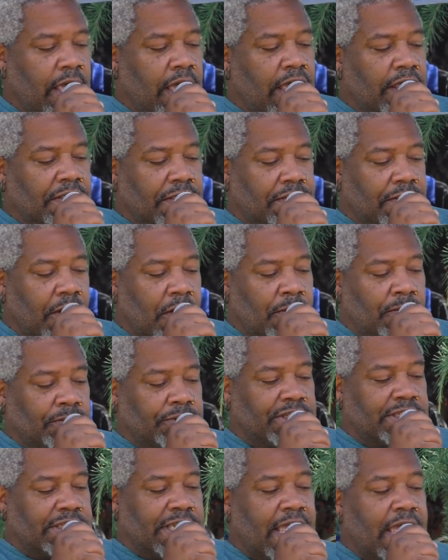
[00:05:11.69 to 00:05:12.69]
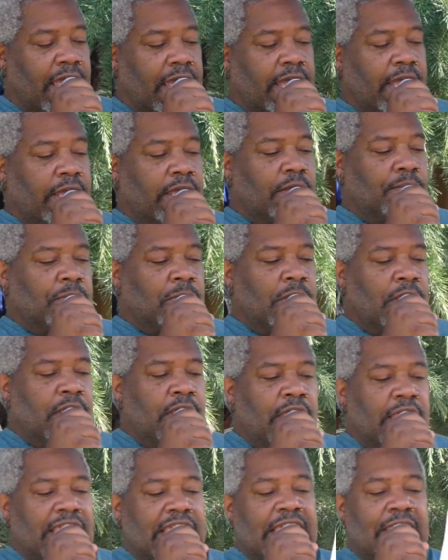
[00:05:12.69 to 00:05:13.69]
And so today,
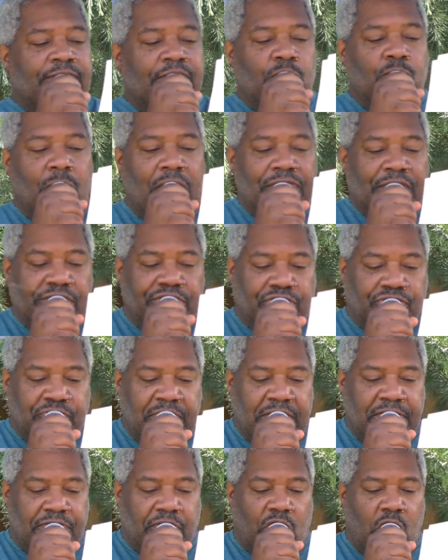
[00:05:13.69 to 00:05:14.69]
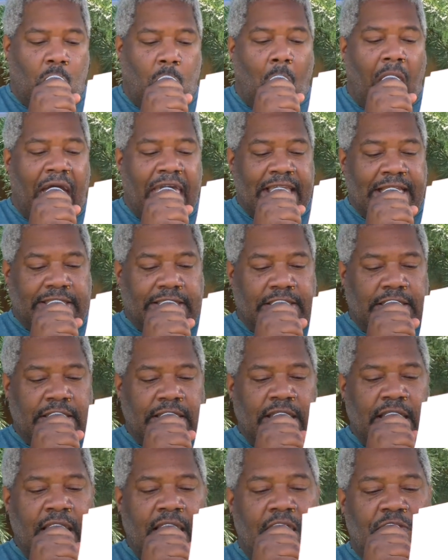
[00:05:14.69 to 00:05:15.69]
even when the streets are quiet
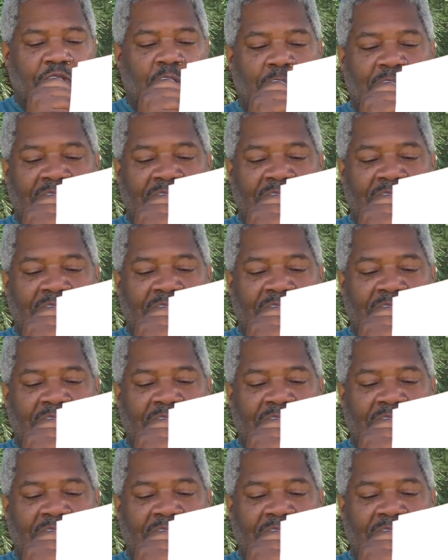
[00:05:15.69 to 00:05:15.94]
and the